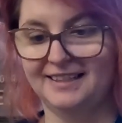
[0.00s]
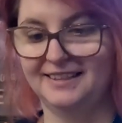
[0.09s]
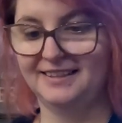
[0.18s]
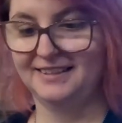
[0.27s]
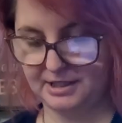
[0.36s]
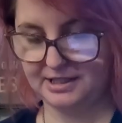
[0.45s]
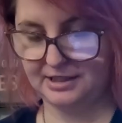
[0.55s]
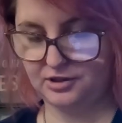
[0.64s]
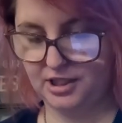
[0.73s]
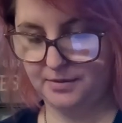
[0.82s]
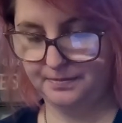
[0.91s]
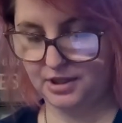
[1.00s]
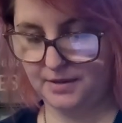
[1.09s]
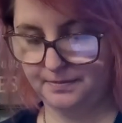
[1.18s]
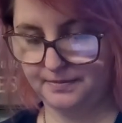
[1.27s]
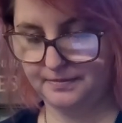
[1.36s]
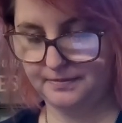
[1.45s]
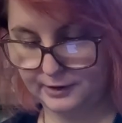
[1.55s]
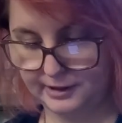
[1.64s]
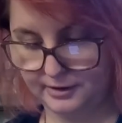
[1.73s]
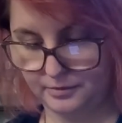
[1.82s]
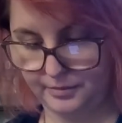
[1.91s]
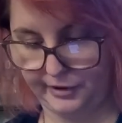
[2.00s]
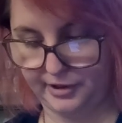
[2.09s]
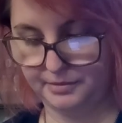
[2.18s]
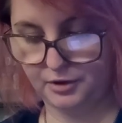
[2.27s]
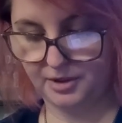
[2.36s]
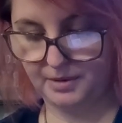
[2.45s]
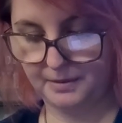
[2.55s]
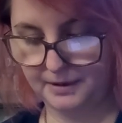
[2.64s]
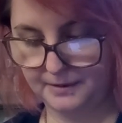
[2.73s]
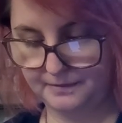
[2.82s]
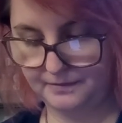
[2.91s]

I'm gonna say cheep cheep with a little bird emoji maybe?